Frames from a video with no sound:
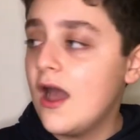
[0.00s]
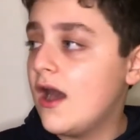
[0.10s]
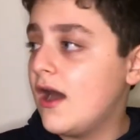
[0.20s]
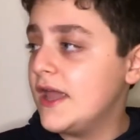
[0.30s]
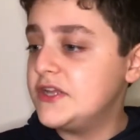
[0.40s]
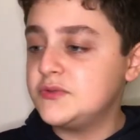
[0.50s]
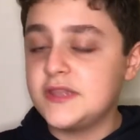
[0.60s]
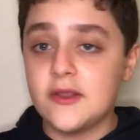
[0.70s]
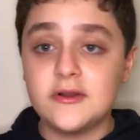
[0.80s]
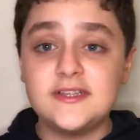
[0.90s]
uh, each with
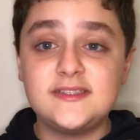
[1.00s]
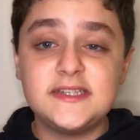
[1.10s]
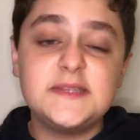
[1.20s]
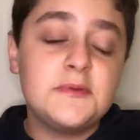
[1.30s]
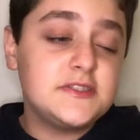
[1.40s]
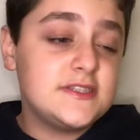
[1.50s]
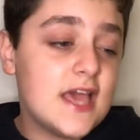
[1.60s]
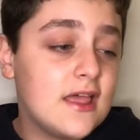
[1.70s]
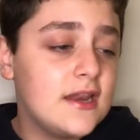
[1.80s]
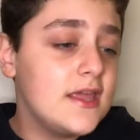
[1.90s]
their own distinct
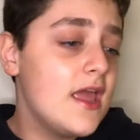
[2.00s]
personality